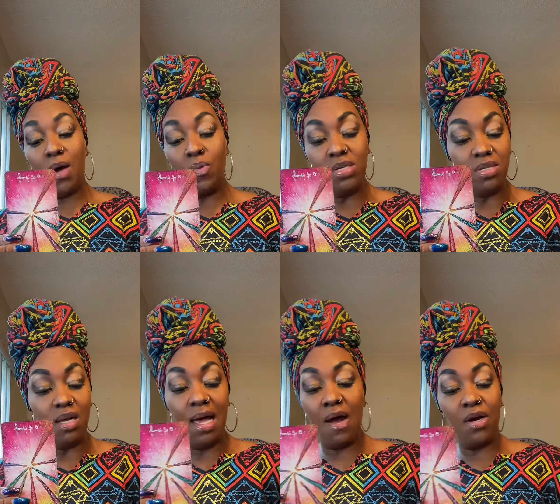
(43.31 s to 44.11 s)
What's the
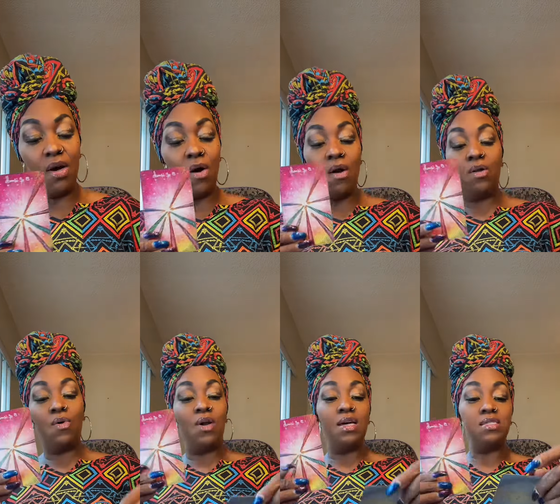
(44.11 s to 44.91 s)
clarity card,
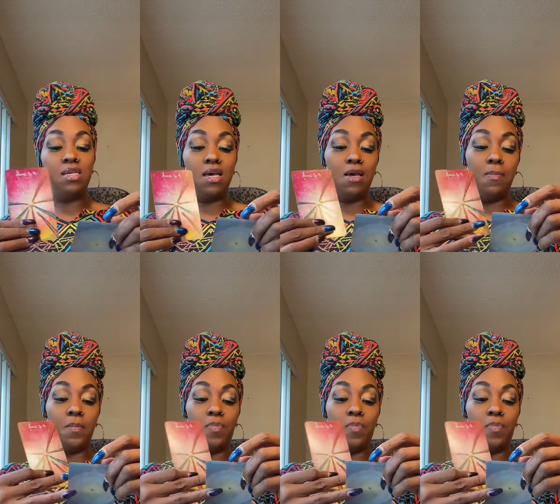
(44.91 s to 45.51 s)
Lord? Let's see.